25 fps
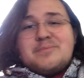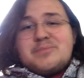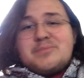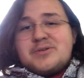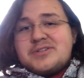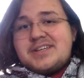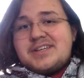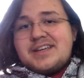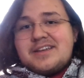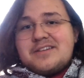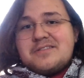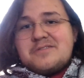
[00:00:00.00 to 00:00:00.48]

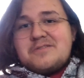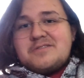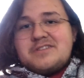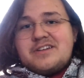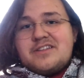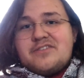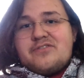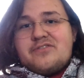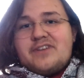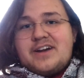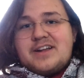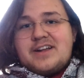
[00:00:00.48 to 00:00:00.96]

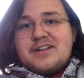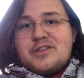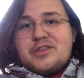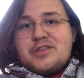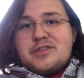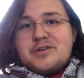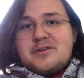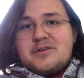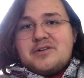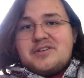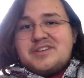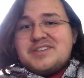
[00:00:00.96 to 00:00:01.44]
Particularly the final
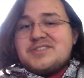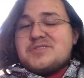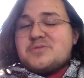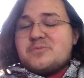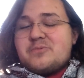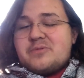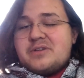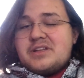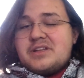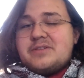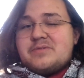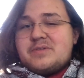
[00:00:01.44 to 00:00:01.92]
third is
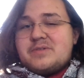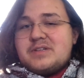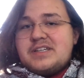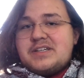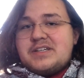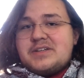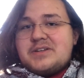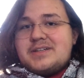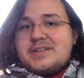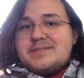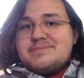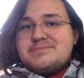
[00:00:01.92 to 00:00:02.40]
really,
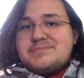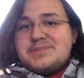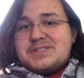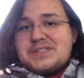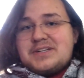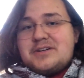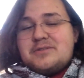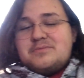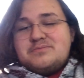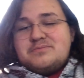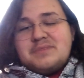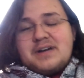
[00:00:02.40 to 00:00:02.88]
really good.
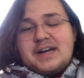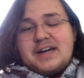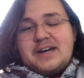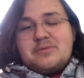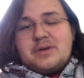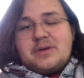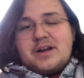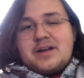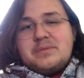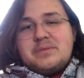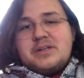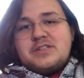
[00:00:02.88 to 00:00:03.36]
So I
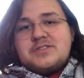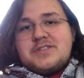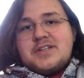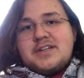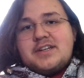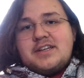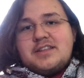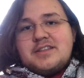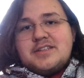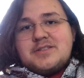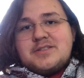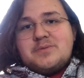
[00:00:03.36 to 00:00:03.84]
recommend
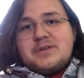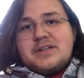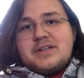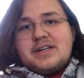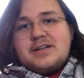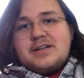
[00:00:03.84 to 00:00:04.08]
checking this one